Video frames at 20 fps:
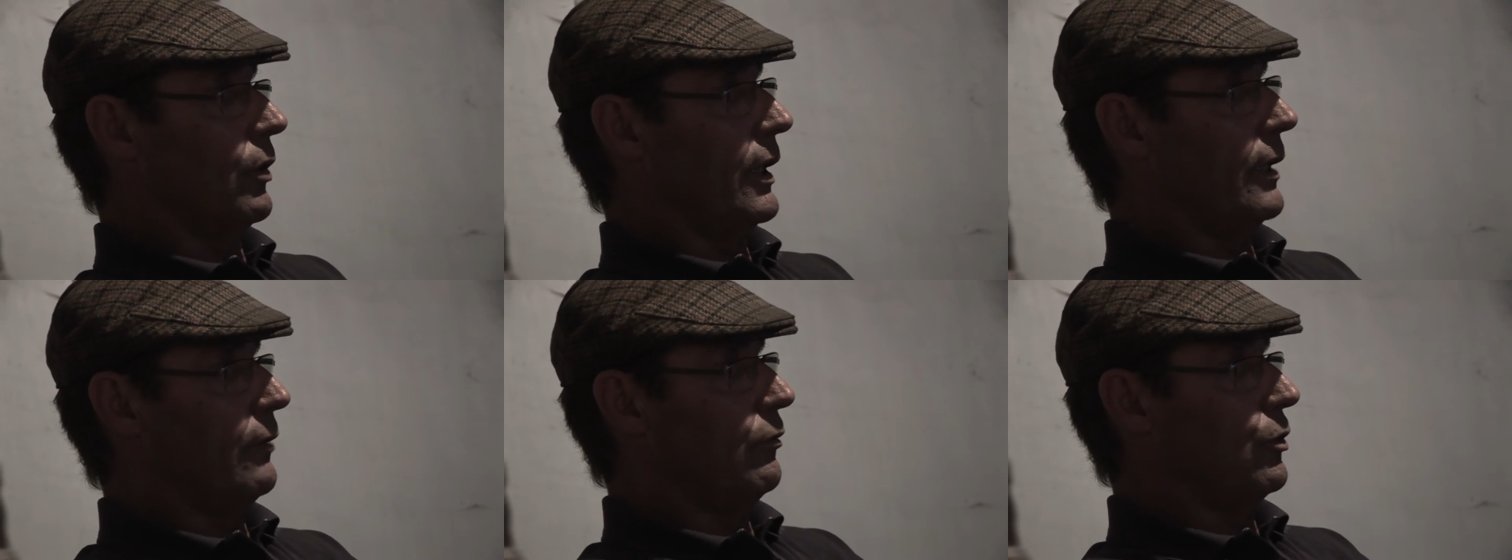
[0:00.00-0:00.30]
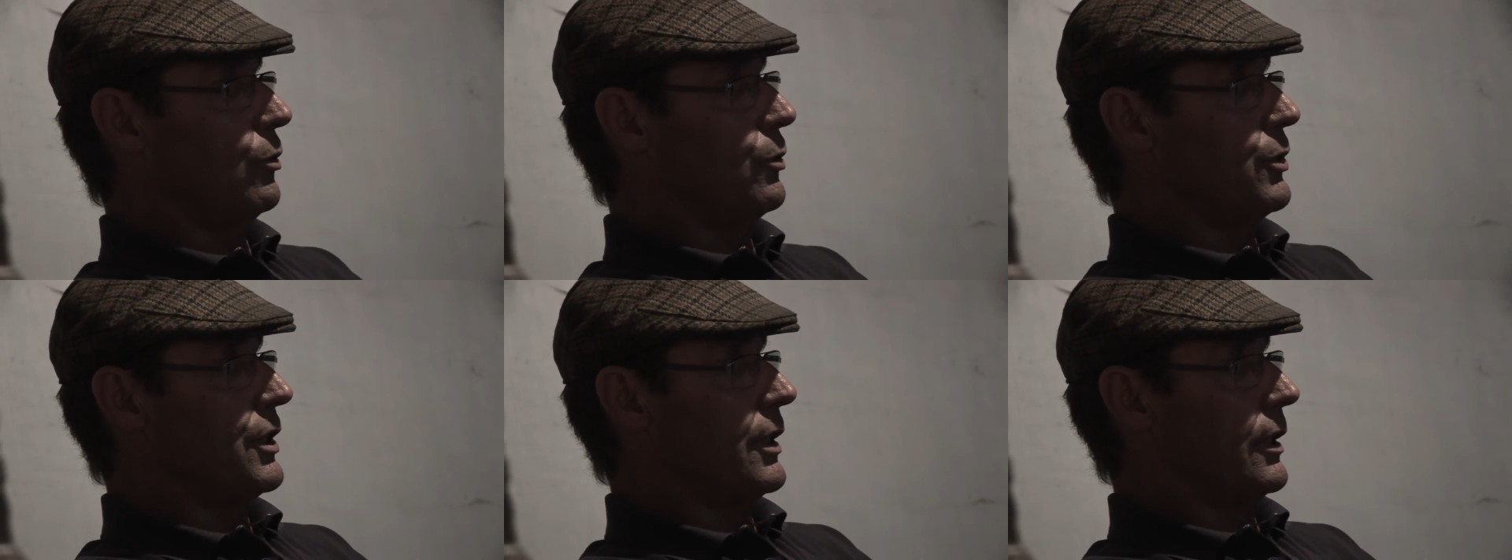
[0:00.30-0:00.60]
I've
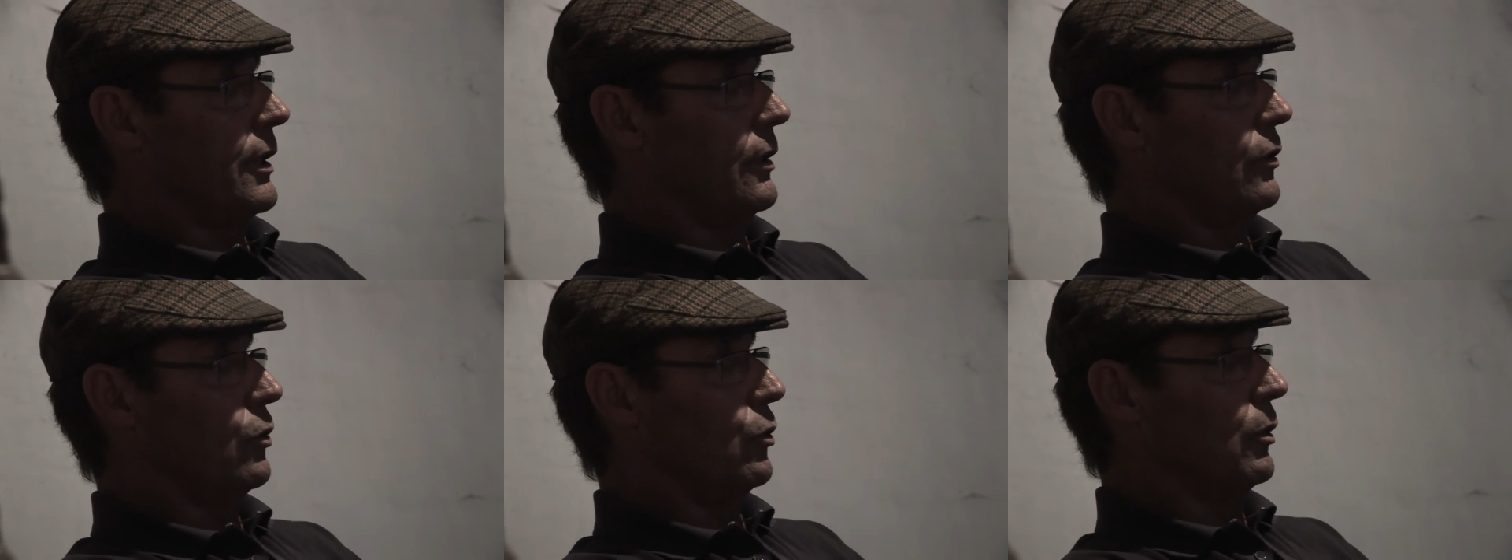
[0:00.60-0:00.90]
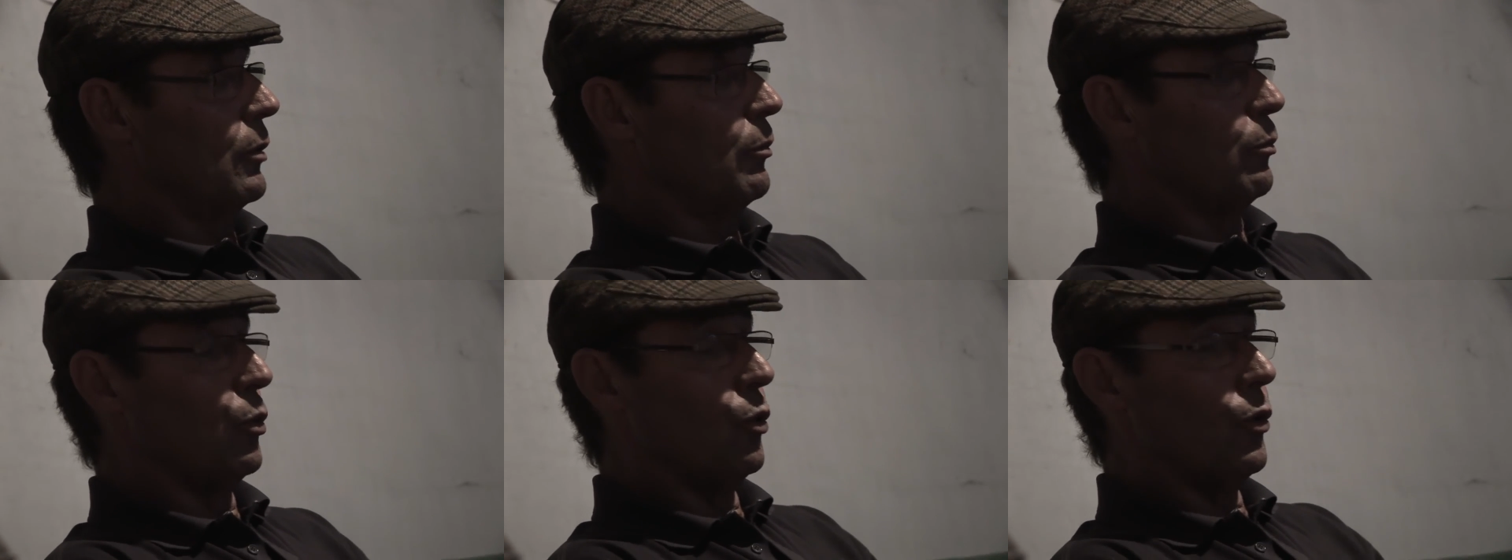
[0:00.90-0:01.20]
always had a gun.
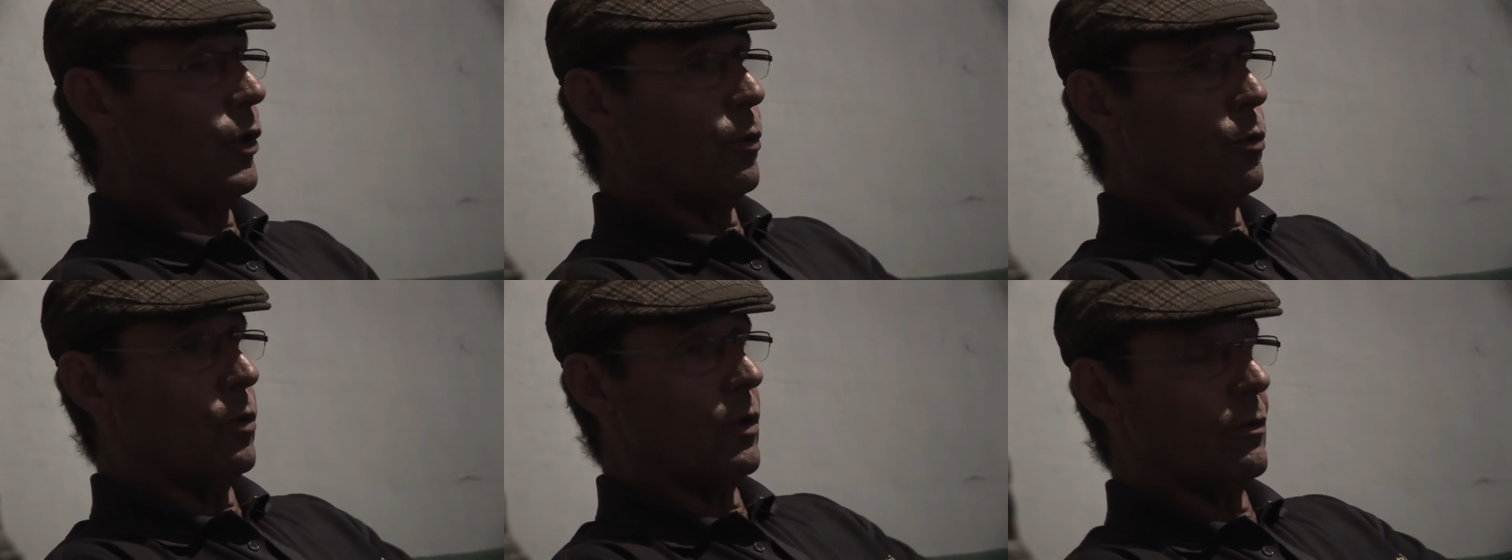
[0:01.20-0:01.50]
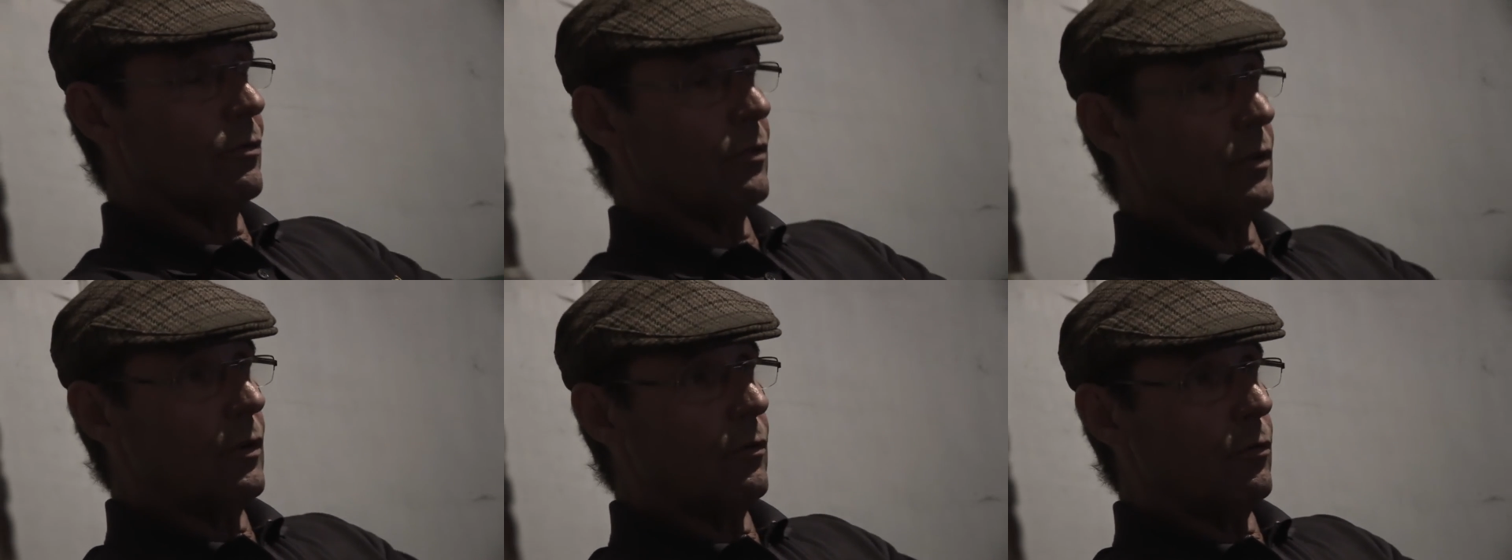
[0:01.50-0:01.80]
But they
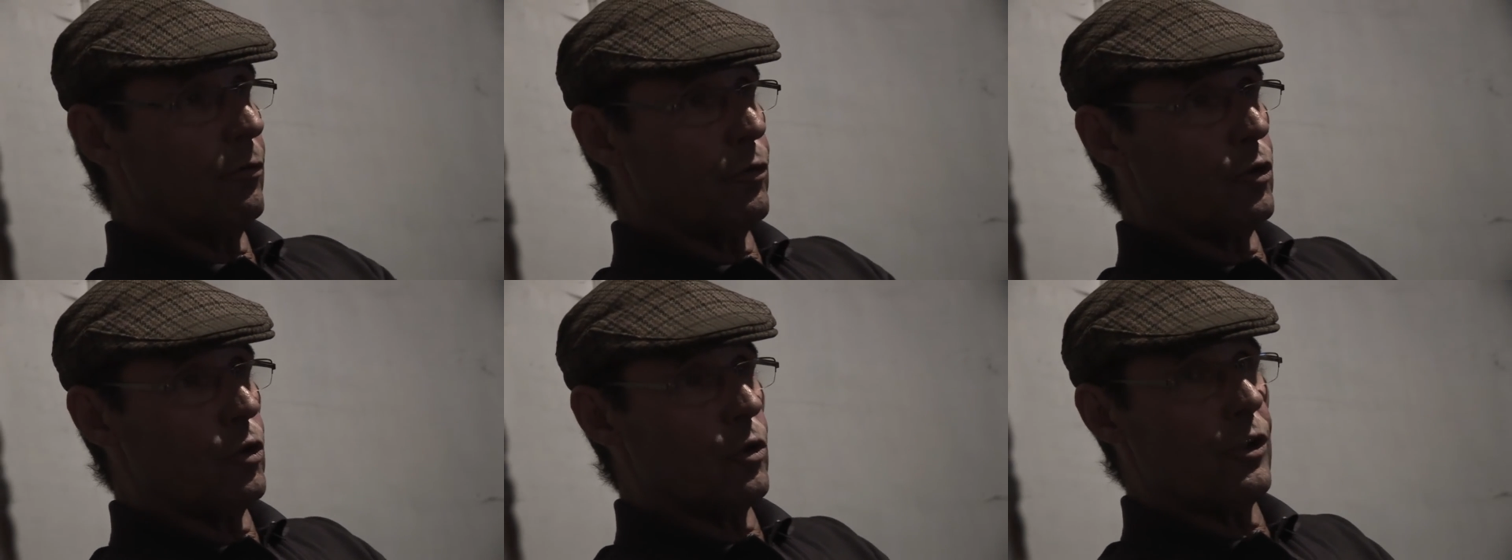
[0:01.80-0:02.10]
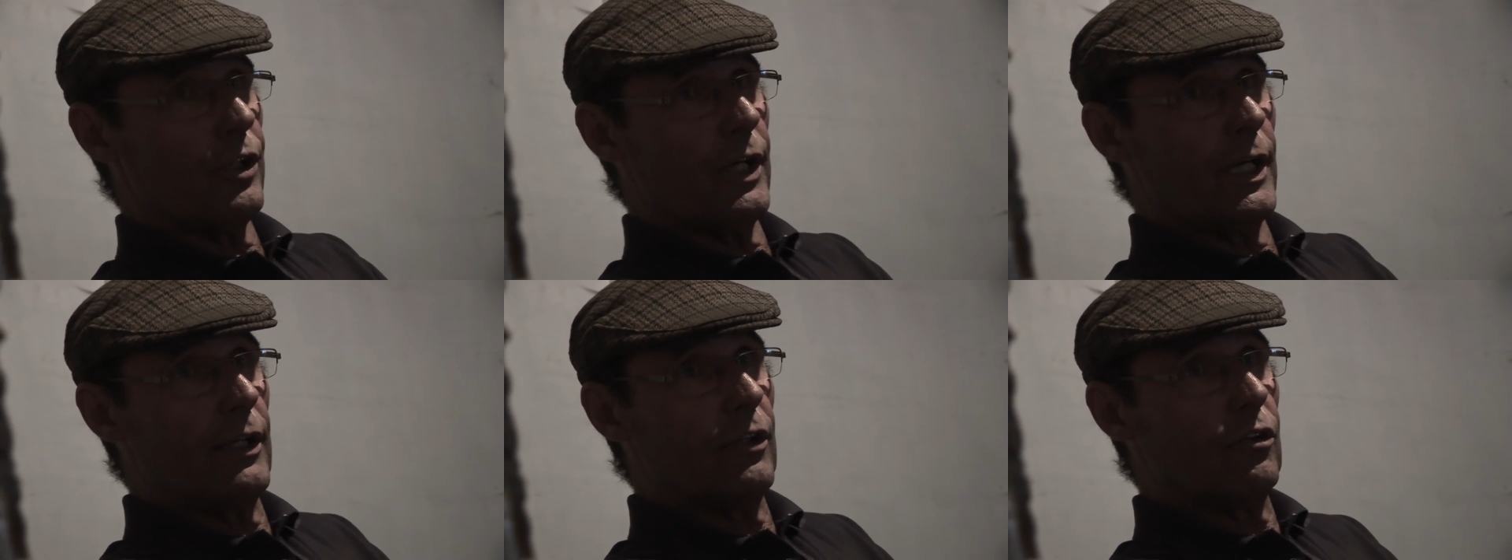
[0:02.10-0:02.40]
were
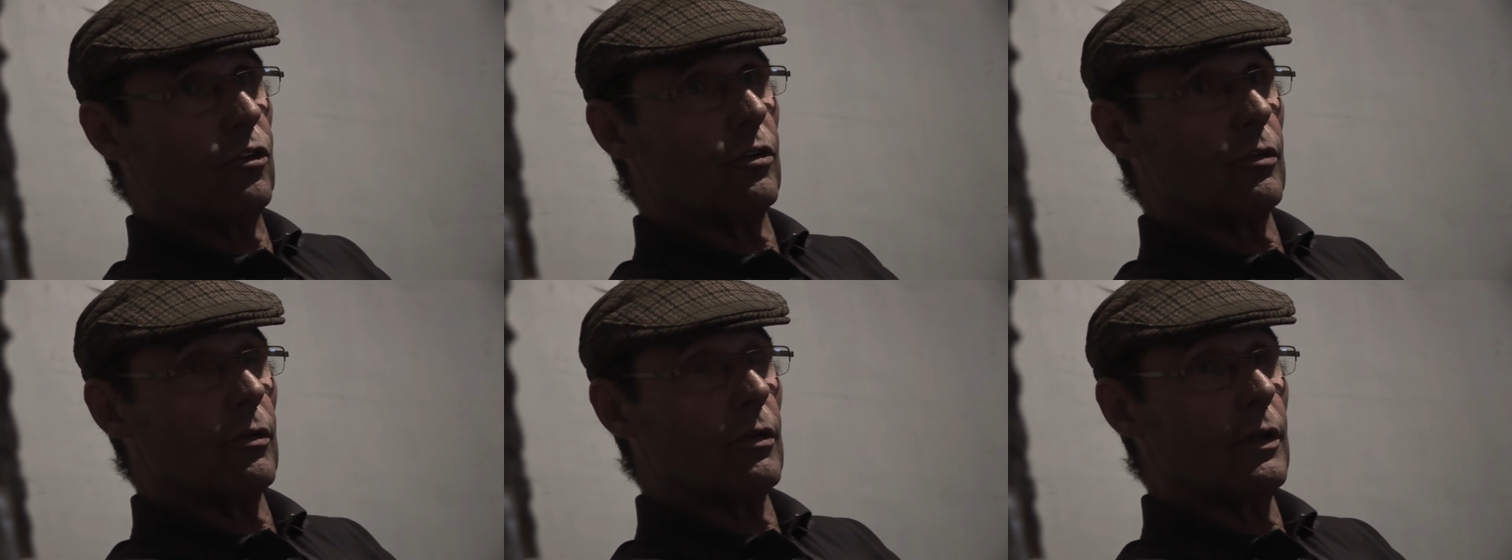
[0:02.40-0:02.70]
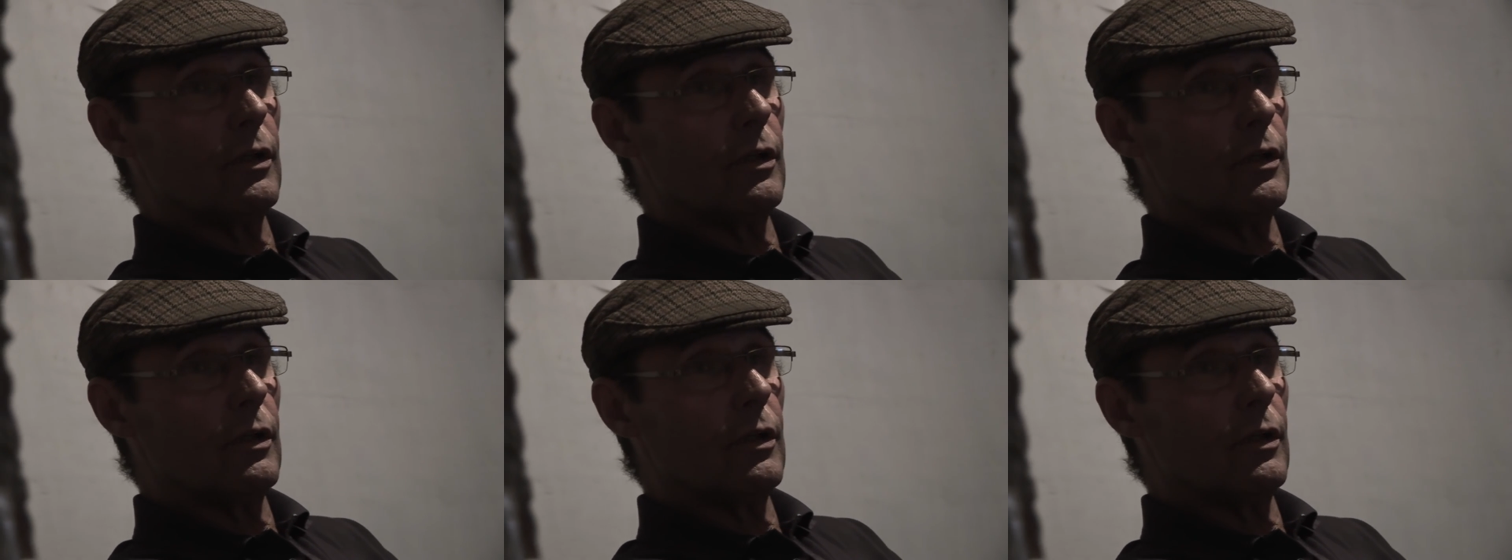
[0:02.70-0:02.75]
410s,